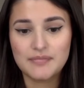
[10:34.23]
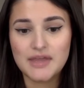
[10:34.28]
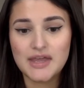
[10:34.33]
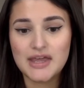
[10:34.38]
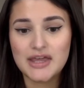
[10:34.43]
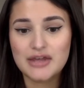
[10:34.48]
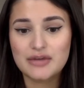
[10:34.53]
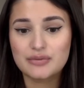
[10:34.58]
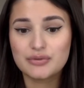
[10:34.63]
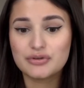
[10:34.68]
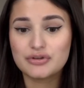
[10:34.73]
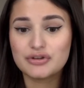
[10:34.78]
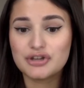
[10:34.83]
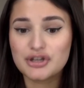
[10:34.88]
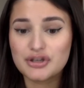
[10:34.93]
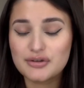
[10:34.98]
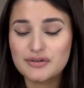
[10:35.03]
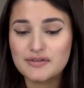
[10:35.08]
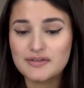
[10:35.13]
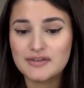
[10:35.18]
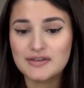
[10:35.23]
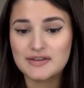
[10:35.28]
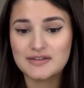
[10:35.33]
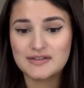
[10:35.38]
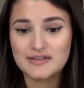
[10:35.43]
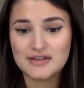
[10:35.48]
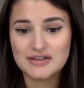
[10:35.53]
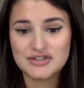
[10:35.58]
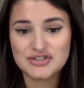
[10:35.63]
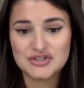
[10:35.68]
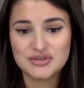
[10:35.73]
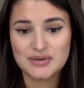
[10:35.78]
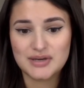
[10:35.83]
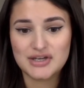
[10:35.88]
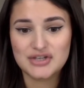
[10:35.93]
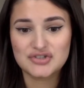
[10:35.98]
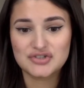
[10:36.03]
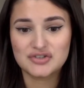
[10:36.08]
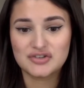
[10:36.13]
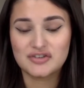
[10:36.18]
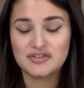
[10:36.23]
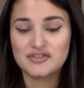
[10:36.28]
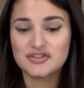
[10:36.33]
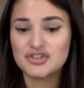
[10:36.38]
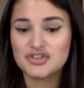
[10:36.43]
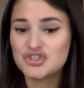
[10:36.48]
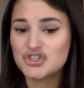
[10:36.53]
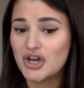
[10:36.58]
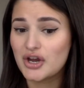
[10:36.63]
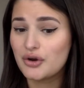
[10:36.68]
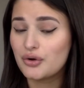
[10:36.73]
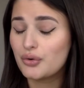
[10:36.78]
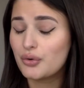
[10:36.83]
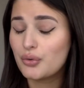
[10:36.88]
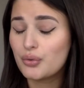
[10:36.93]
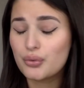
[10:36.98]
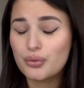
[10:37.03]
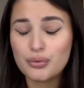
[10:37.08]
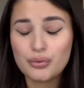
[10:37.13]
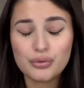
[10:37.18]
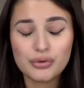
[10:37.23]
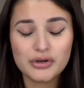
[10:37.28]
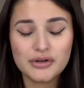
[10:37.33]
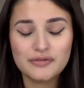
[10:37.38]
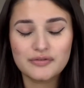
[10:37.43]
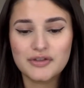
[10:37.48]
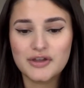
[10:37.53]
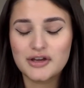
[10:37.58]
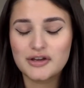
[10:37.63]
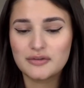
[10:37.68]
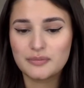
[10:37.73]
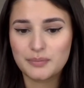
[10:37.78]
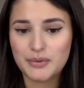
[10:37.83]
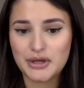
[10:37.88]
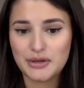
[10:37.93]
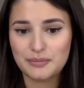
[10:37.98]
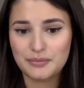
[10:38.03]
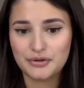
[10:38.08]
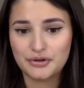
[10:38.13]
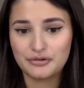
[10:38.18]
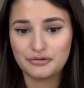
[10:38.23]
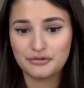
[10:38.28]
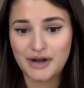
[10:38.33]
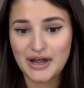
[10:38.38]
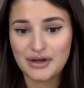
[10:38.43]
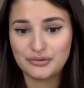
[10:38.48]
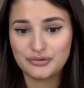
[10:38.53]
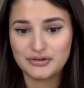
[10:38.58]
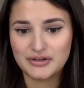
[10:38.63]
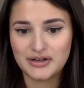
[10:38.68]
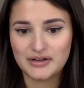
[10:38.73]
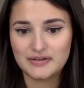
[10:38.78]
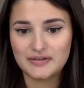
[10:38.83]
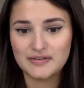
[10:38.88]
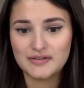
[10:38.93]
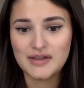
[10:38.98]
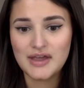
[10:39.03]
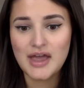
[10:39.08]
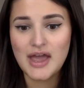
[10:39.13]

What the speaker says: he will use these situations to show all of those people around us